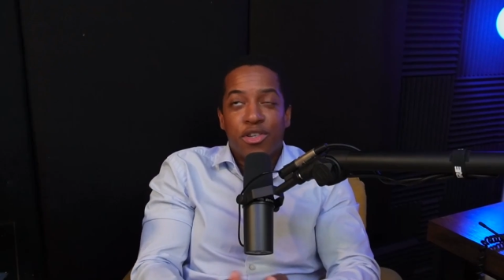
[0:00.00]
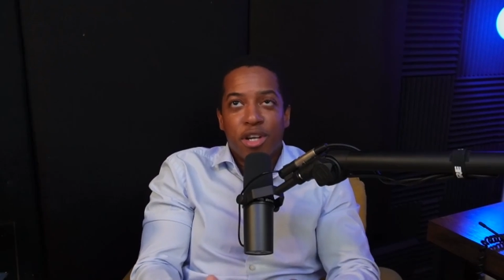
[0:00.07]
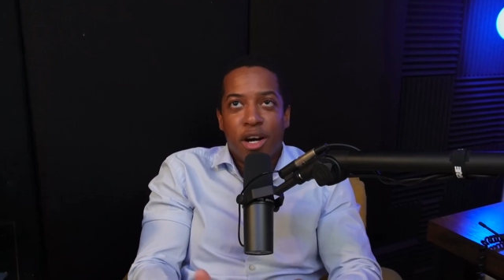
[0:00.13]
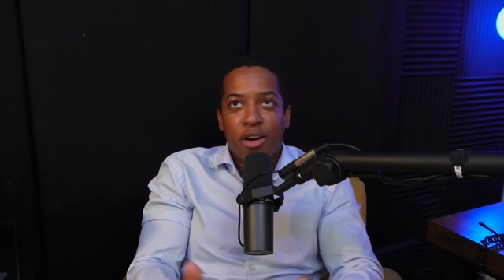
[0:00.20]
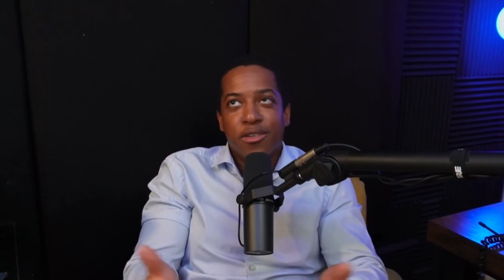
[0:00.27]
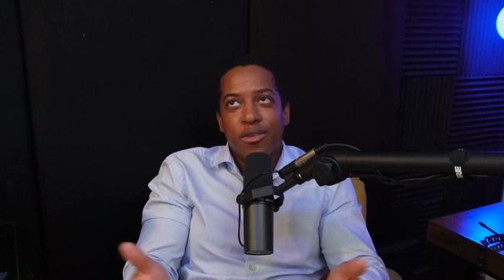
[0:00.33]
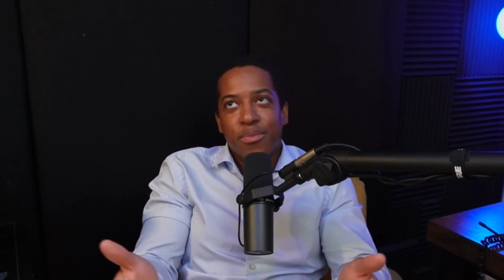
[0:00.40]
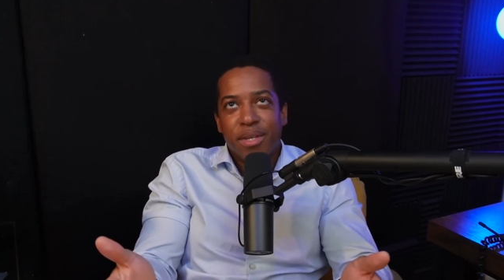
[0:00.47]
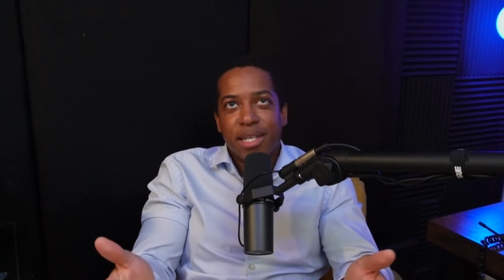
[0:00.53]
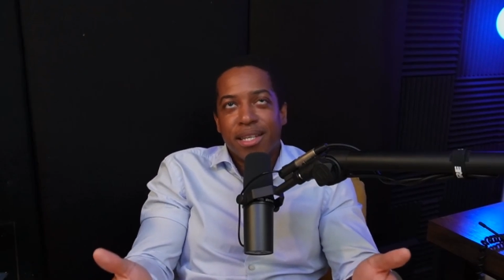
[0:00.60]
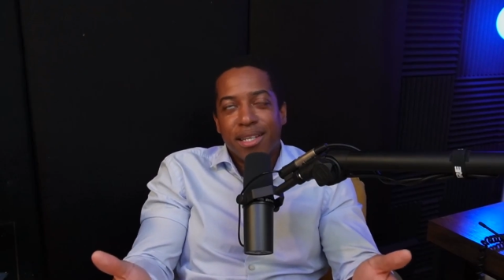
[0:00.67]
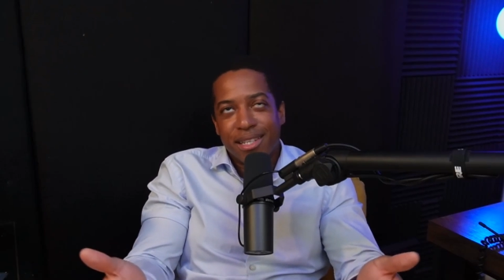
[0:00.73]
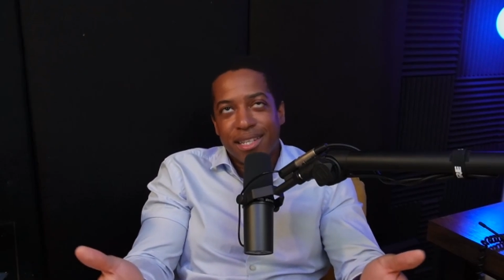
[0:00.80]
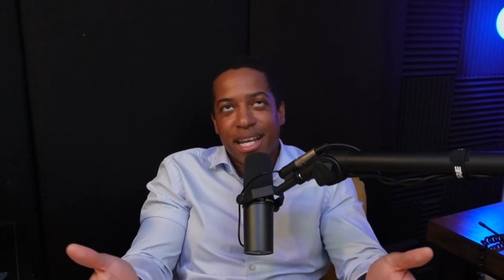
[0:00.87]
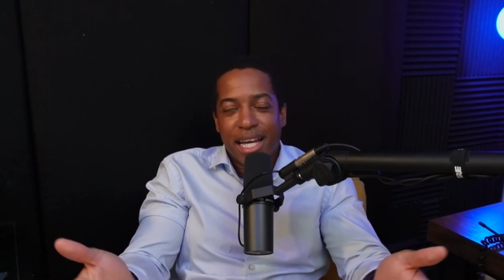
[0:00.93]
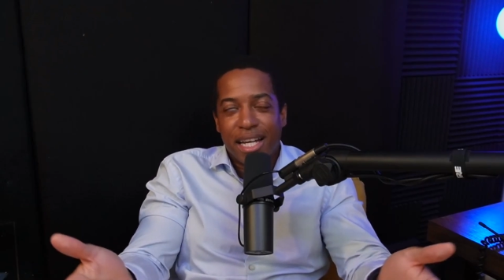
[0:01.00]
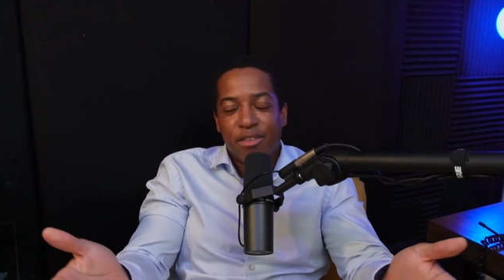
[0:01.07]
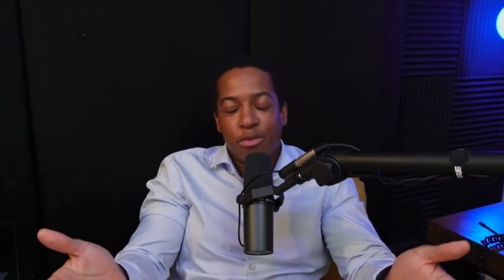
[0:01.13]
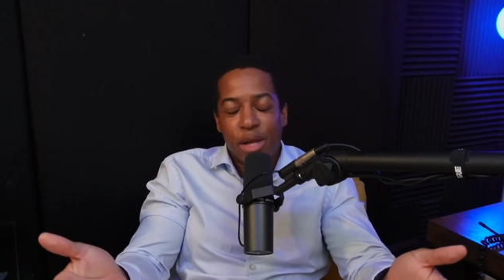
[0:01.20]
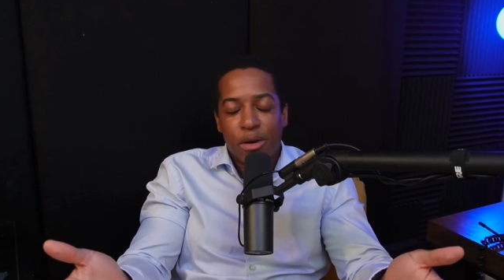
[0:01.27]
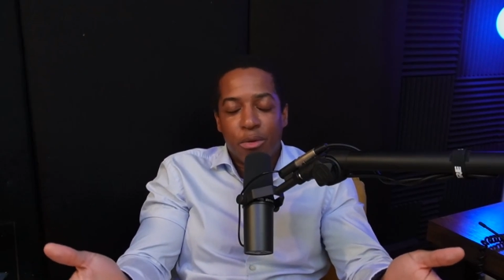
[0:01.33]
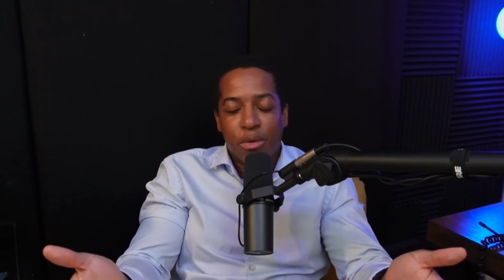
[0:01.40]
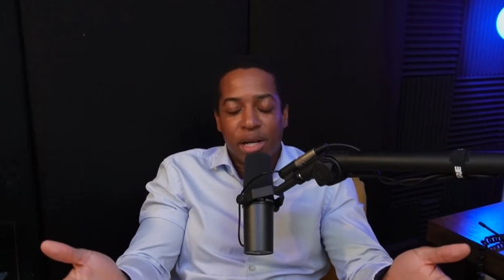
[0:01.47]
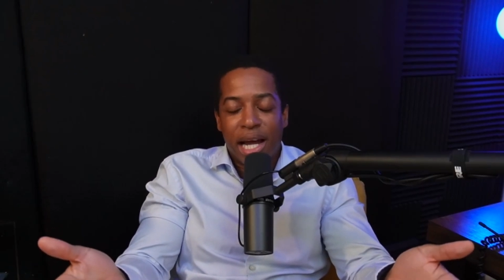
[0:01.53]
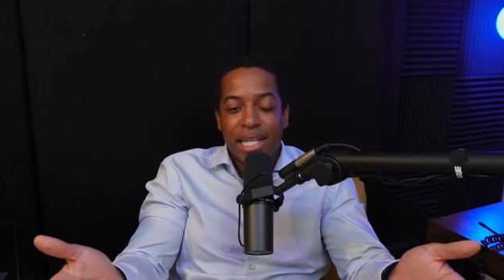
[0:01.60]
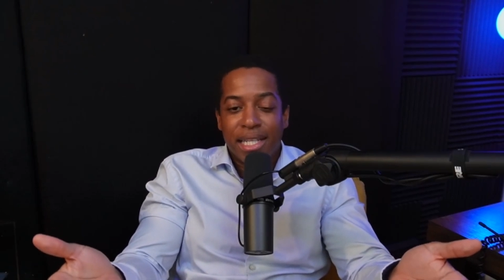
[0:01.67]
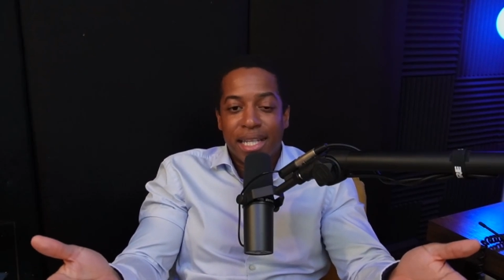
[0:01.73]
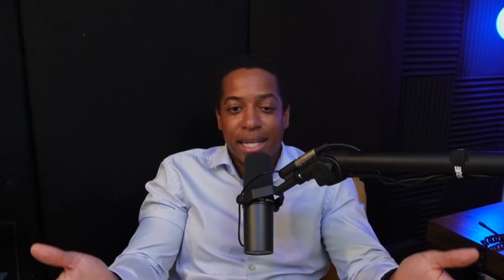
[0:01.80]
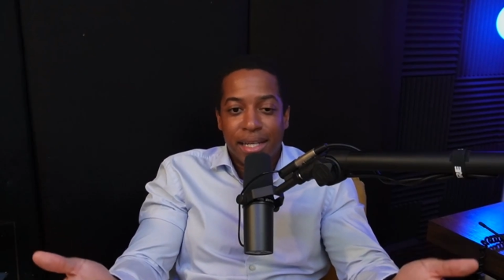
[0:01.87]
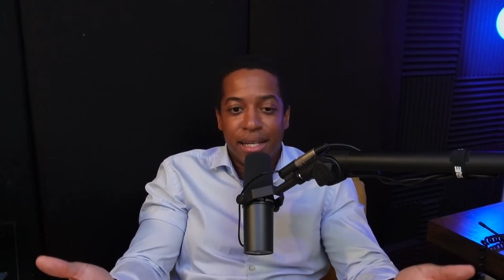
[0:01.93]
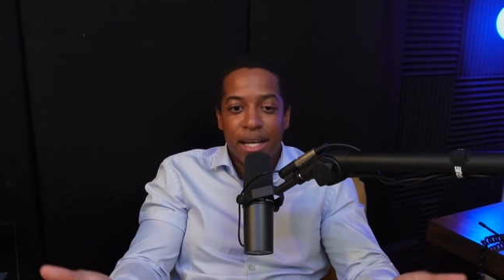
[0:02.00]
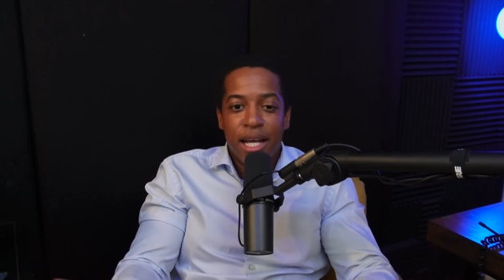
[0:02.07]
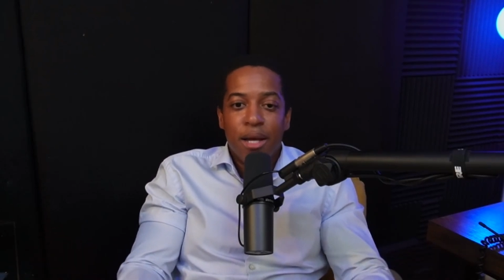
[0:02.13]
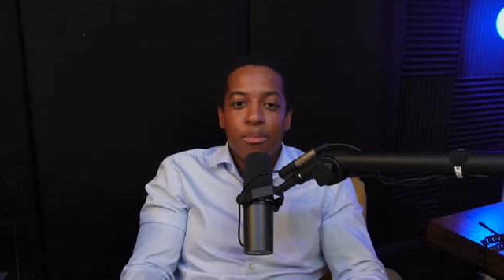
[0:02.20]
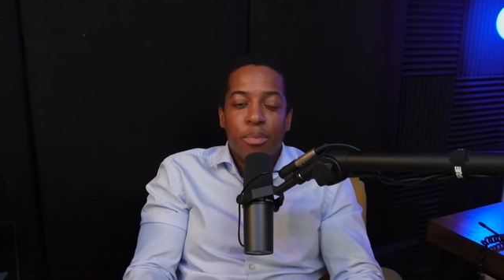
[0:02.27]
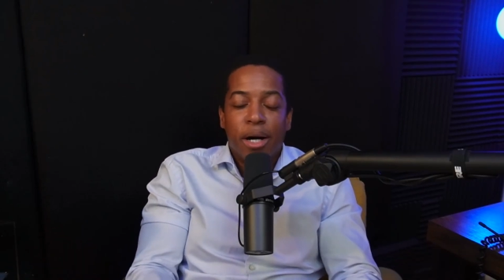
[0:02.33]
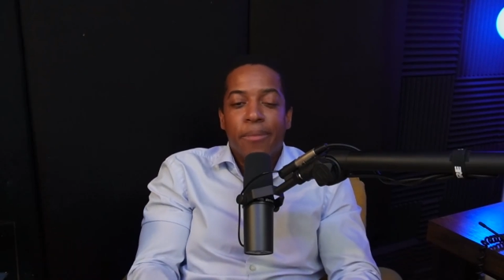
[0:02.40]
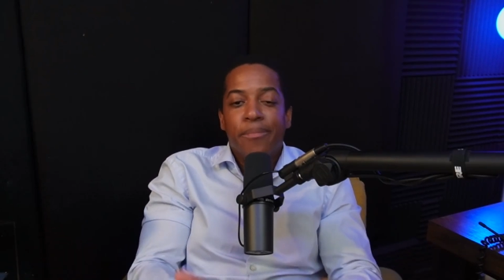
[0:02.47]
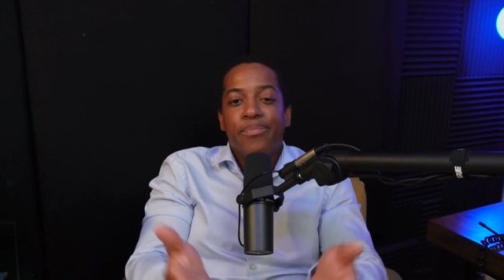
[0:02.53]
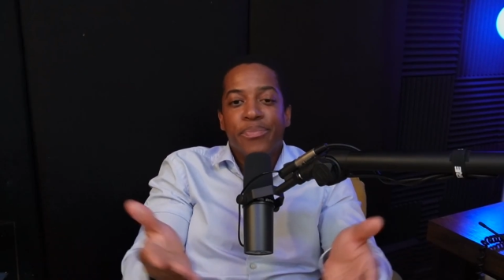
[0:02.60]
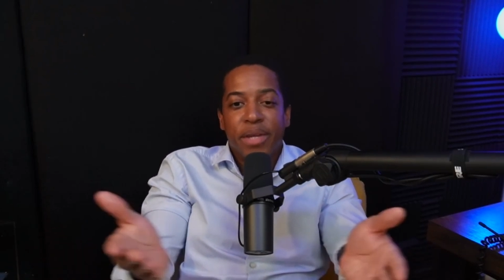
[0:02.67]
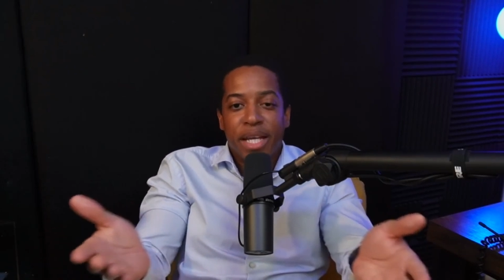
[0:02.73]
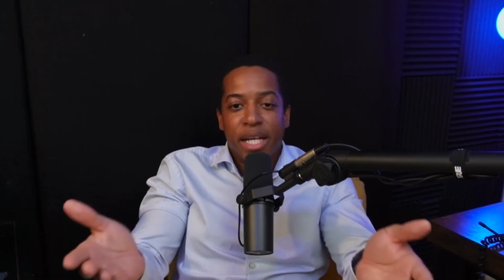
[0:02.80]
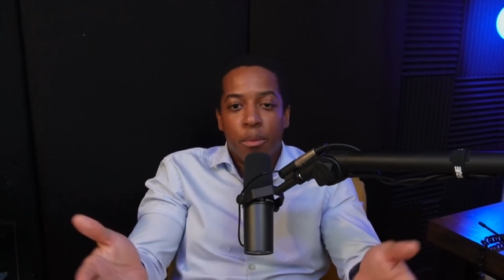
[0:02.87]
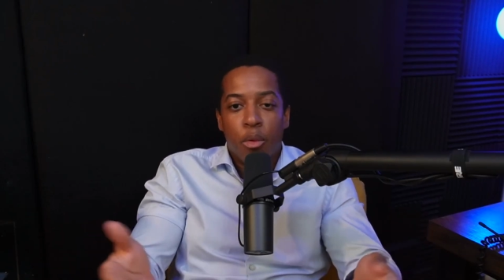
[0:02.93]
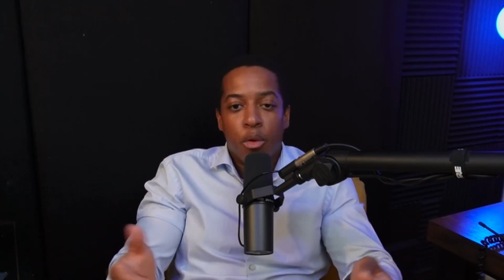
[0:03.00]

ultimately is kind of like what I did, but in a more